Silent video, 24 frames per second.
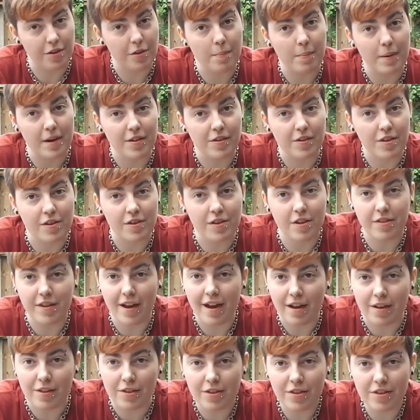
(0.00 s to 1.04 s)
and bases to
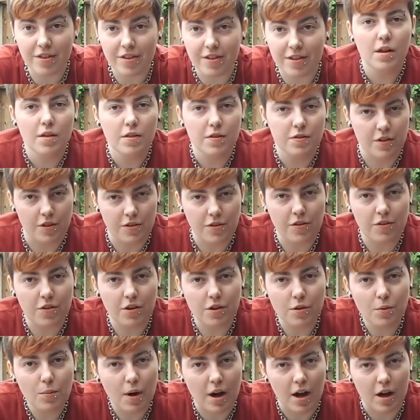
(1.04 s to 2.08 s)
test. This is going
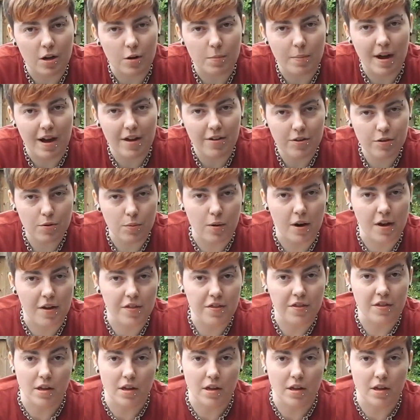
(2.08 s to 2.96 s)
to work best with